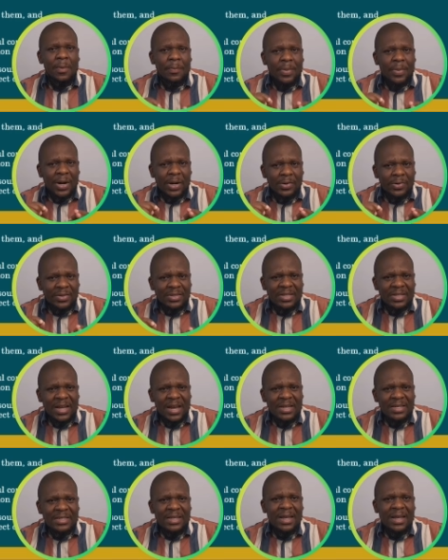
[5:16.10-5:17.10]

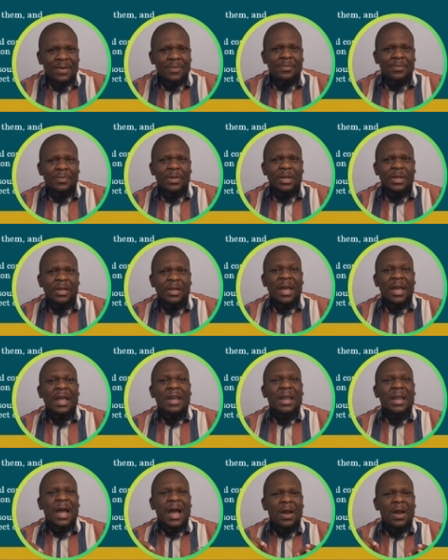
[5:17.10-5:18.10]
prioritize them,
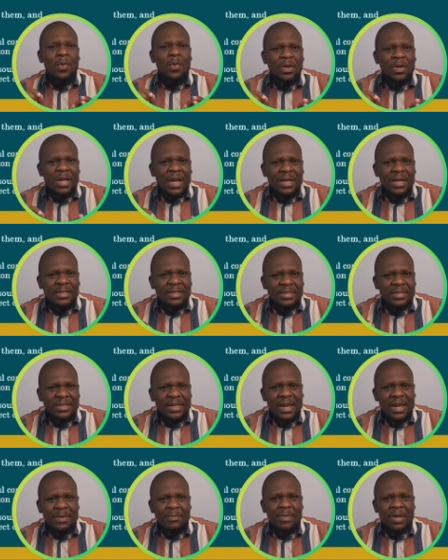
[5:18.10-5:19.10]
and allocate
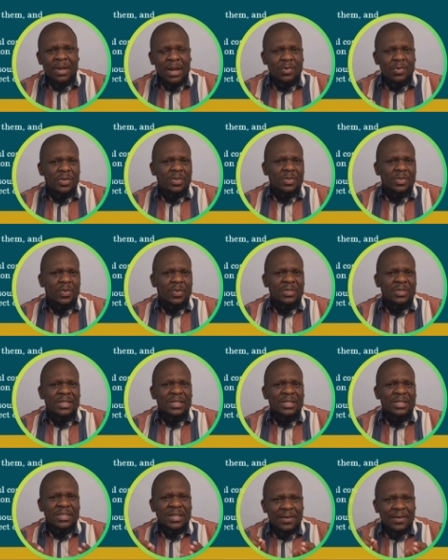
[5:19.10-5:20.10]
time and
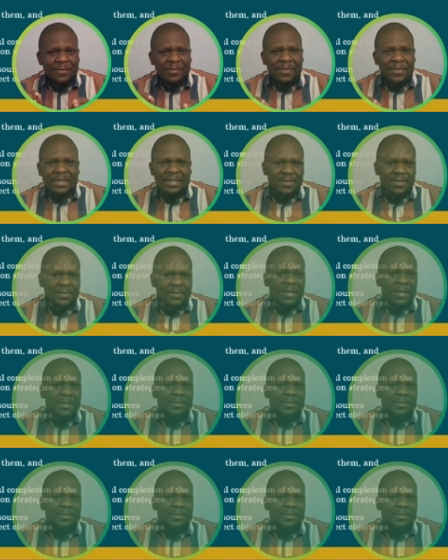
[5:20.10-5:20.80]
resources effectively.